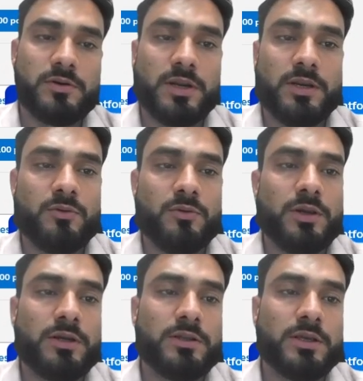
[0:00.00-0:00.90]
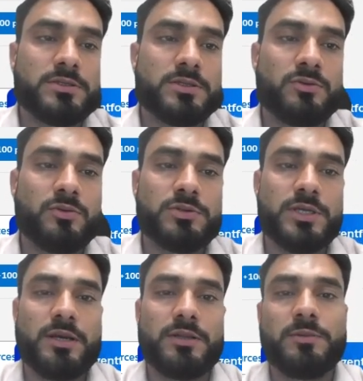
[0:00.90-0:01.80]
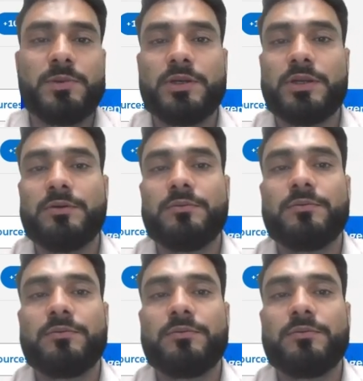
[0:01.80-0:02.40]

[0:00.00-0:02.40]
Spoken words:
try to get the answer through chat GPT.